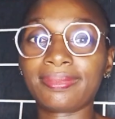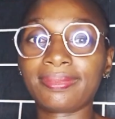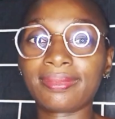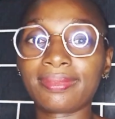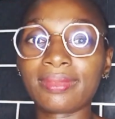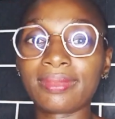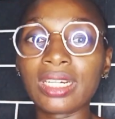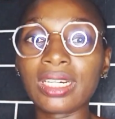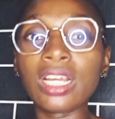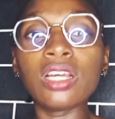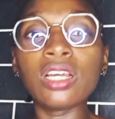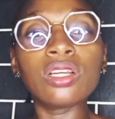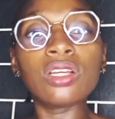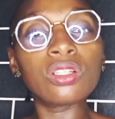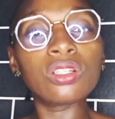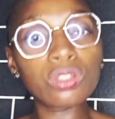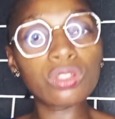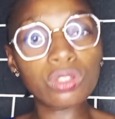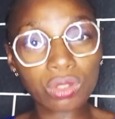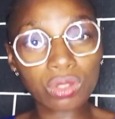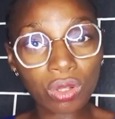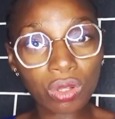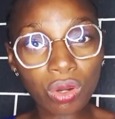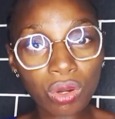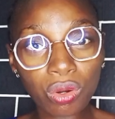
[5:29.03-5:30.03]

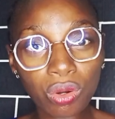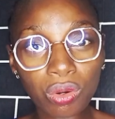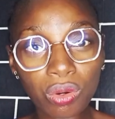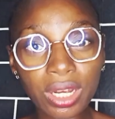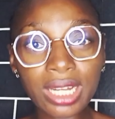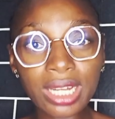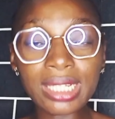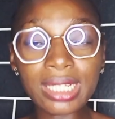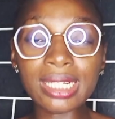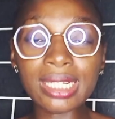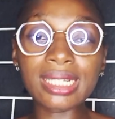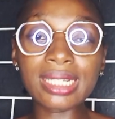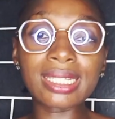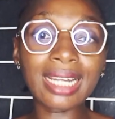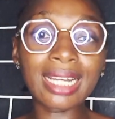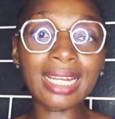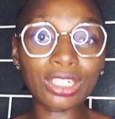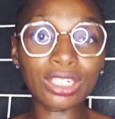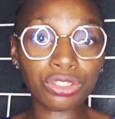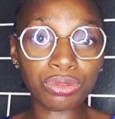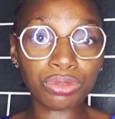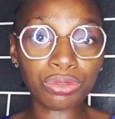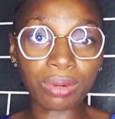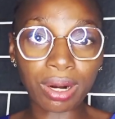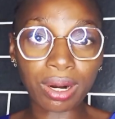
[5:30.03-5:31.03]
So it is
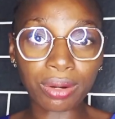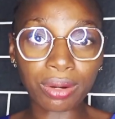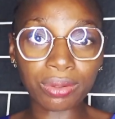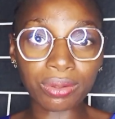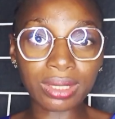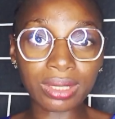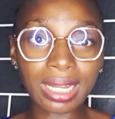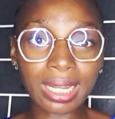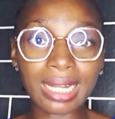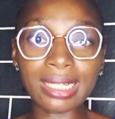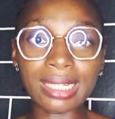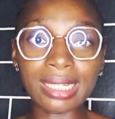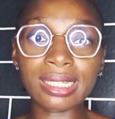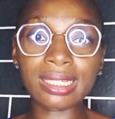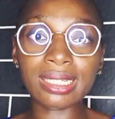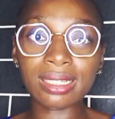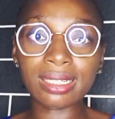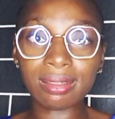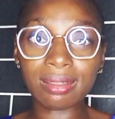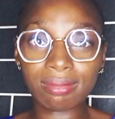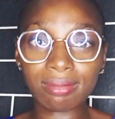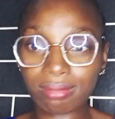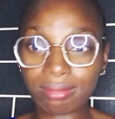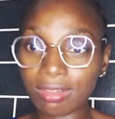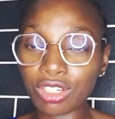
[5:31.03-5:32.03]
natural that
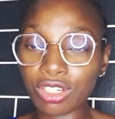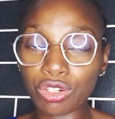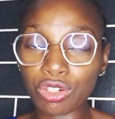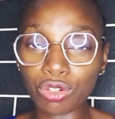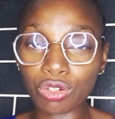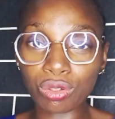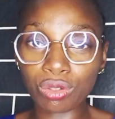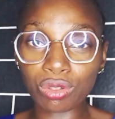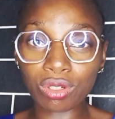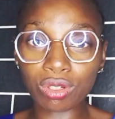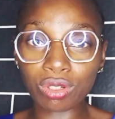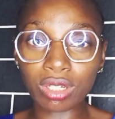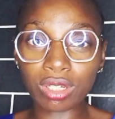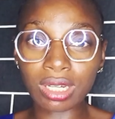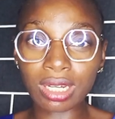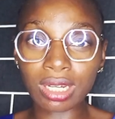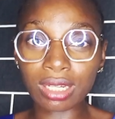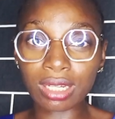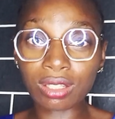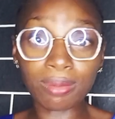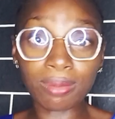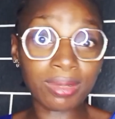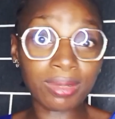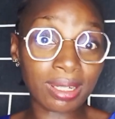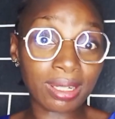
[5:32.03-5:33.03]
yeah,
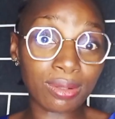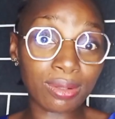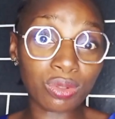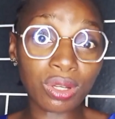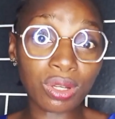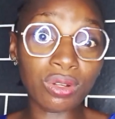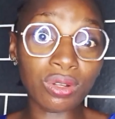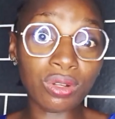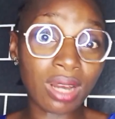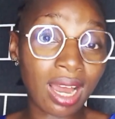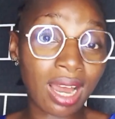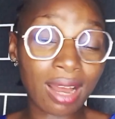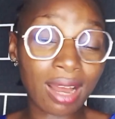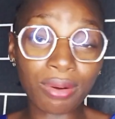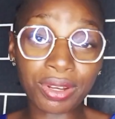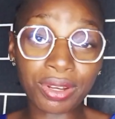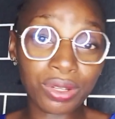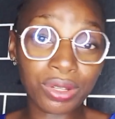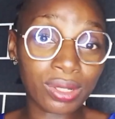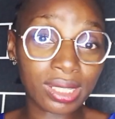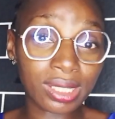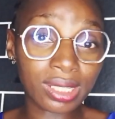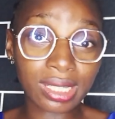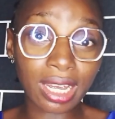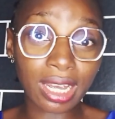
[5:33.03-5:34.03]
sometimes when you see
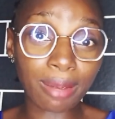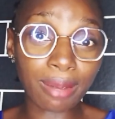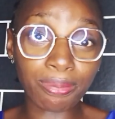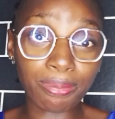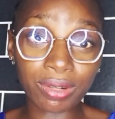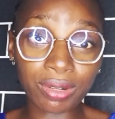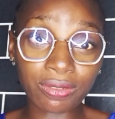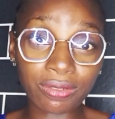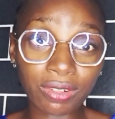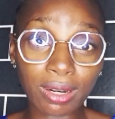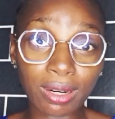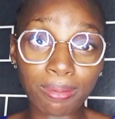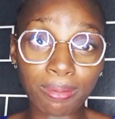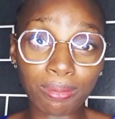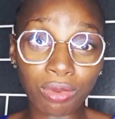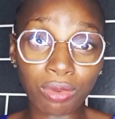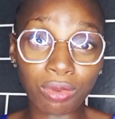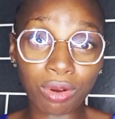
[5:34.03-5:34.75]
a breastfeeding mom,